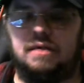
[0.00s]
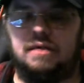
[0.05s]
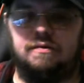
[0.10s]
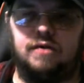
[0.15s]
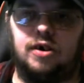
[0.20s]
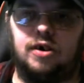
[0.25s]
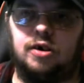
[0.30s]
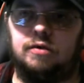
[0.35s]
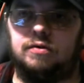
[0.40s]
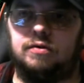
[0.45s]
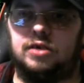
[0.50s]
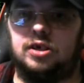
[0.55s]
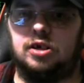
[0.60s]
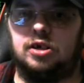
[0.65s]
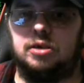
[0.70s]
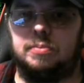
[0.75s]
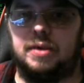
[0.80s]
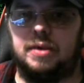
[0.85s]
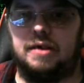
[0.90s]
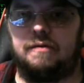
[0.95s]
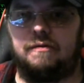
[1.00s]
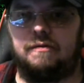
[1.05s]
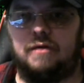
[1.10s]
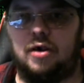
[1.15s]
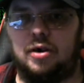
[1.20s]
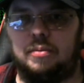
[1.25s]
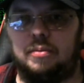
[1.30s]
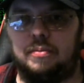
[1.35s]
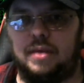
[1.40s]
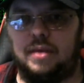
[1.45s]
involved are going to be
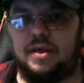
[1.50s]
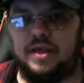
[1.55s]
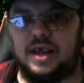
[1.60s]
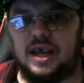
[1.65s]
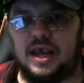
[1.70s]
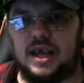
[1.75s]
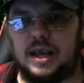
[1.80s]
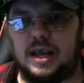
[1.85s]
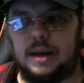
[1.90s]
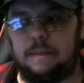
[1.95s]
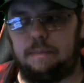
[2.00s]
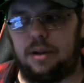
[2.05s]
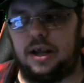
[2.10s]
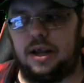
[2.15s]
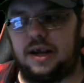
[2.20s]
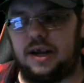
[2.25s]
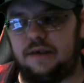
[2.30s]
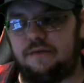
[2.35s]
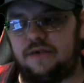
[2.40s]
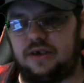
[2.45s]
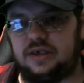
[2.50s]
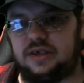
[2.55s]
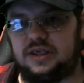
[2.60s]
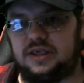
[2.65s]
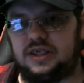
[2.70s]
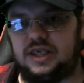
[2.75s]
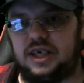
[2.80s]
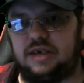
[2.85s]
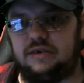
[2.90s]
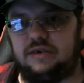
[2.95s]
from the Play-A-Thon
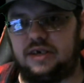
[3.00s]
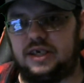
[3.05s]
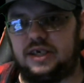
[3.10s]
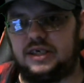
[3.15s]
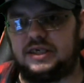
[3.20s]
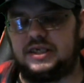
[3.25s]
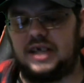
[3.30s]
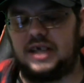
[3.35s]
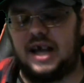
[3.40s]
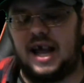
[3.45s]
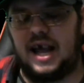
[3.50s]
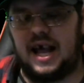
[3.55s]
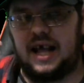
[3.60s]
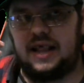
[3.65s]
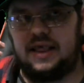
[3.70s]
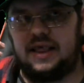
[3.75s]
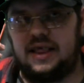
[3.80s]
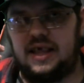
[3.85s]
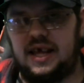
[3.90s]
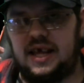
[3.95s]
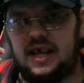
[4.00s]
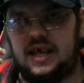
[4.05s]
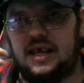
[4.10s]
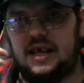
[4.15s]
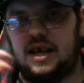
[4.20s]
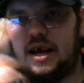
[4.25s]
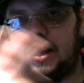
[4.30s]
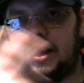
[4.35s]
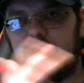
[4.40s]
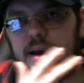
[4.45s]
series and
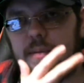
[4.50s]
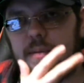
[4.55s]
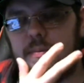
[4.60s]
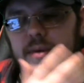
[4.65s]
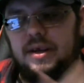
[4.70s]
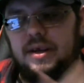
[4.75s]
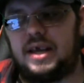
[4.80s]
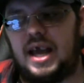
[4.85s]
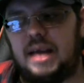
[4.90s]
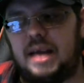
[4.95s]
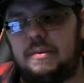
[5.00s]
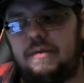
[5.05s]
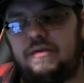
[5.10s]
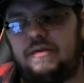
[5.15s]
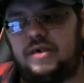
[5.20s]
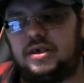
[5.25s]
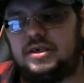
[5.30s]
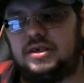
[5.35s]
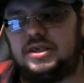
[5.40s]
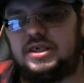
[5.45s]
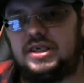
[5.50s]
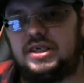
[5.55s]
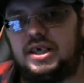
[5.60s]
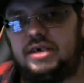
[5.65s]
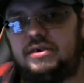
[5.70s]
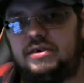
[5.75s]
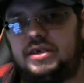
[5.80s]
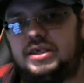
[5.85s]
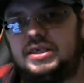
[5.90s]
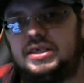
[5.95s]
the Game-A-Thon
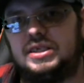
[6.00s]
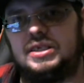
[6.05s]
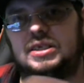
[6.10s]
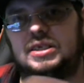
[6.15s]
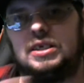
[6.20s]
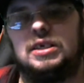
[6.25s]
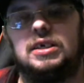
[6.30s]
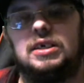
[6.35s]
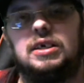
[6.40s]
series.